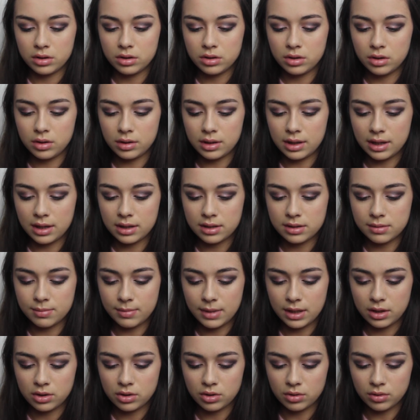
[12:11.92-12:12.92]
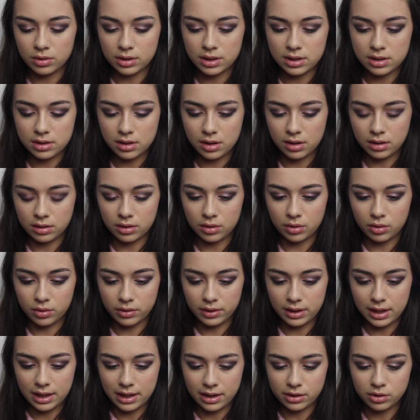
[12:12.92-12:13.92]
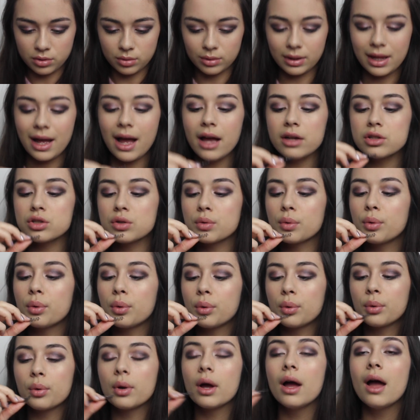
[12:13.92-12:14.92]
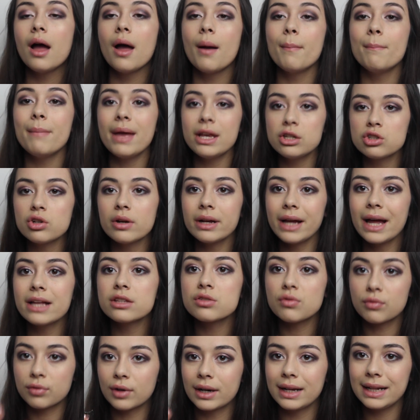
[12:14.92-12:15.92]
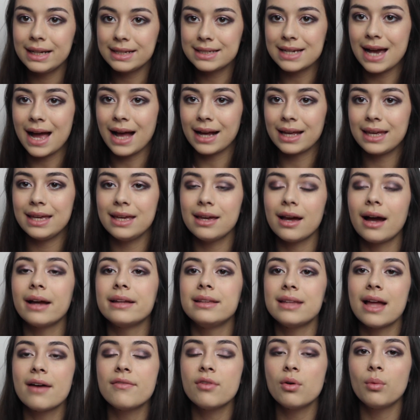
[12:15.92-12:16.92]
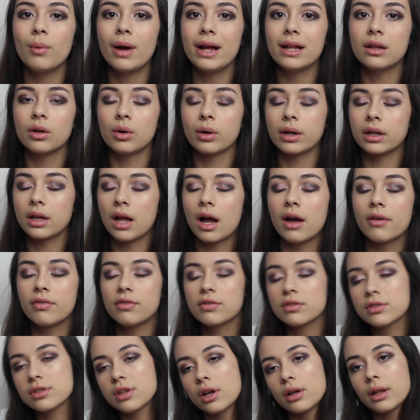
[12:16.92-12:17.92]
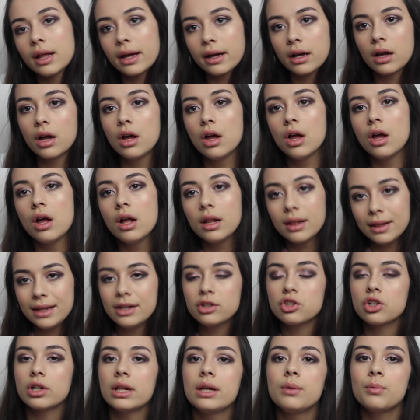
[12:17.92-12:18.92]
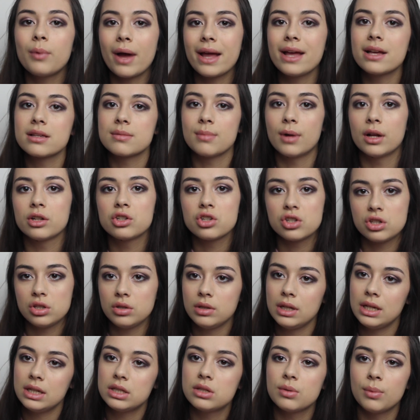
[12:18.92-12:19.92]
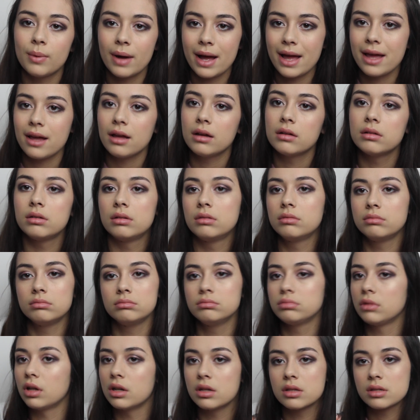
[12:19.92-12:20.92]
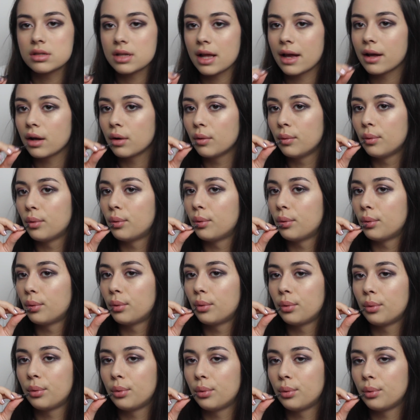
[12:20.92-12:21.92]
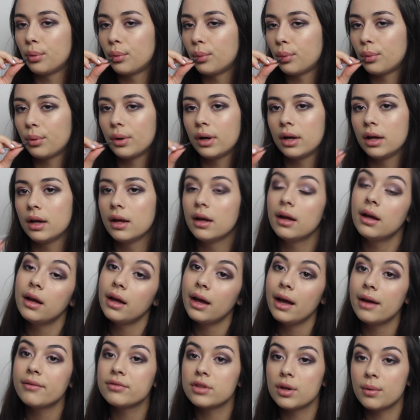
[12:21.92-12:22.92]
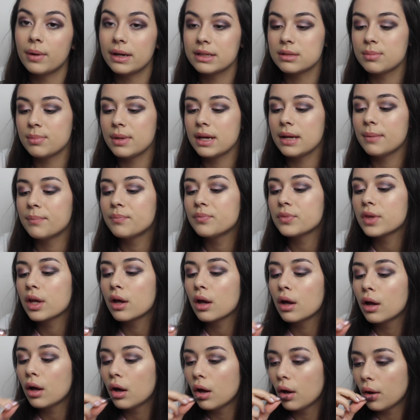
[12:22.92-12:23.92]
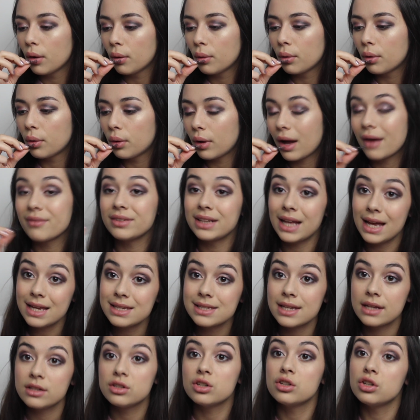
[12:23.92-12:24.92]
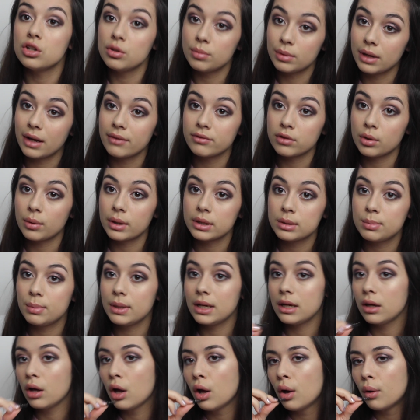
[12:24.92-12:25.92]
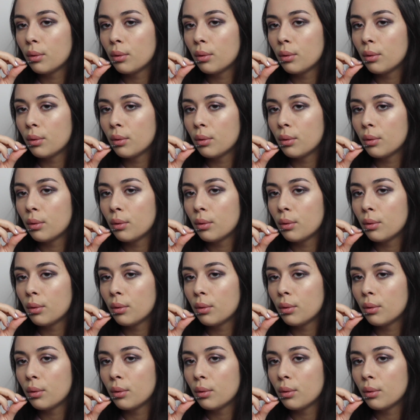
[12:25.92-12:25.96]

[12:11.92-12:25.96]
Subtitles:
Do this, make sure there's none on the actual lash. Make sure it gets really tacky. I never wait long enough, so like literally wait as much as you need to wait, because like I have nowhere to be. I have an essay to do, but I have nowhere to be.